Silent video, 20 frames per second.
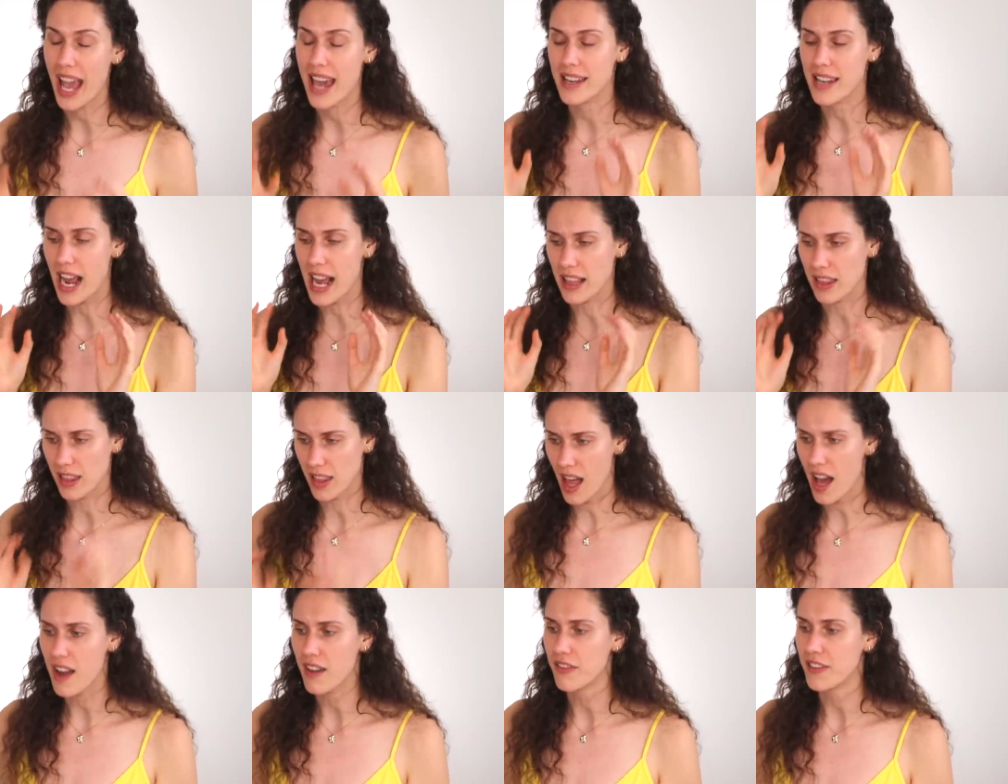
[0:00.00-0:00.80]
And I
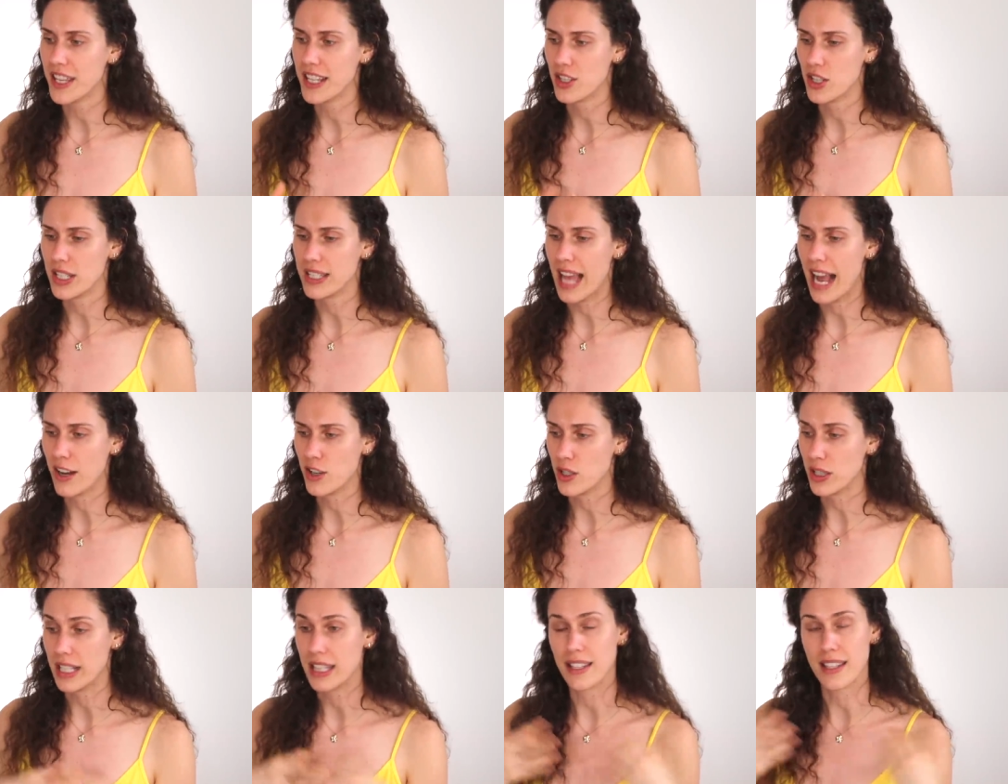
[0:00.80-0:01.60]
love that she's
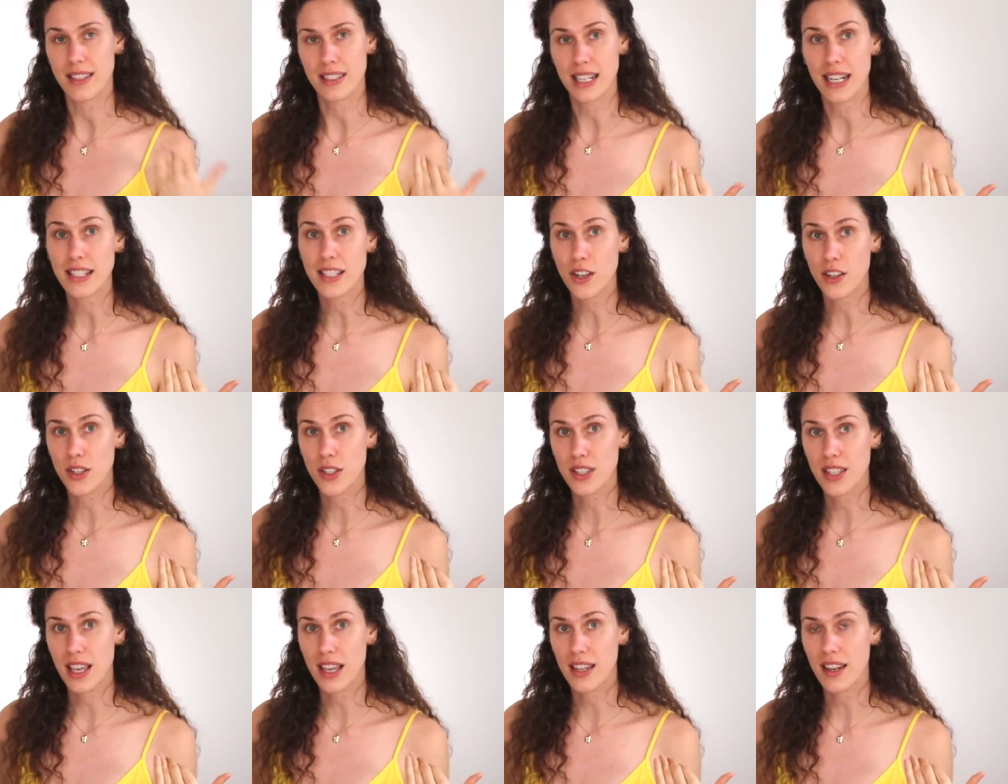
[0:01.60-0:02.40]
actually listening to her
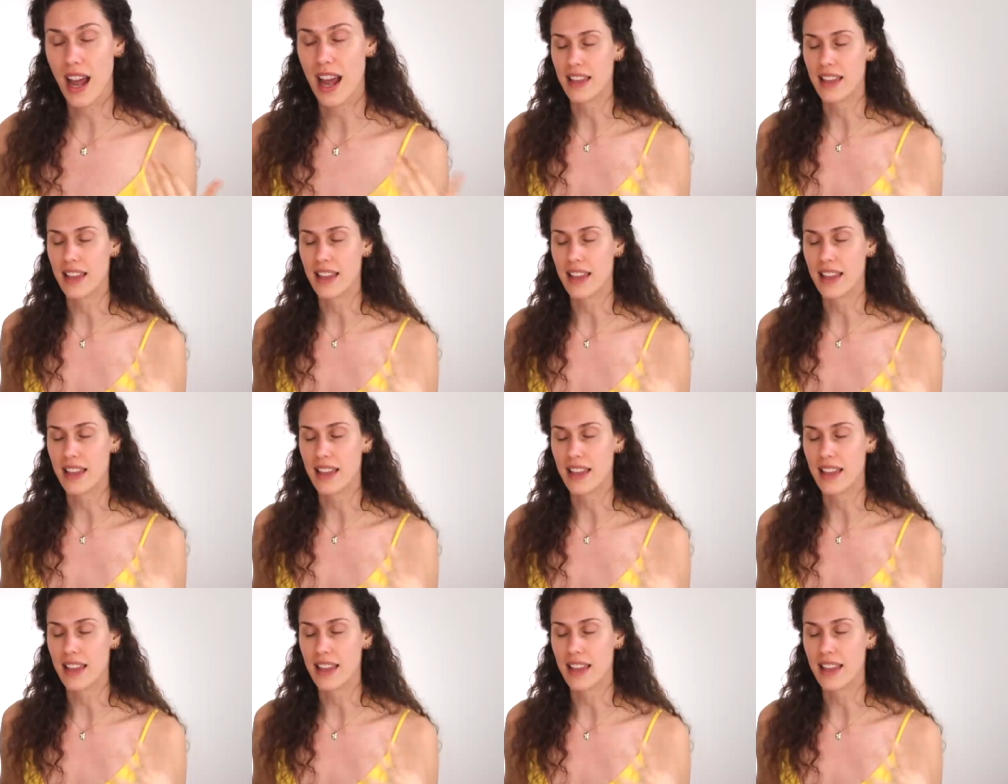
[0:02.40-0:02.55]
skin.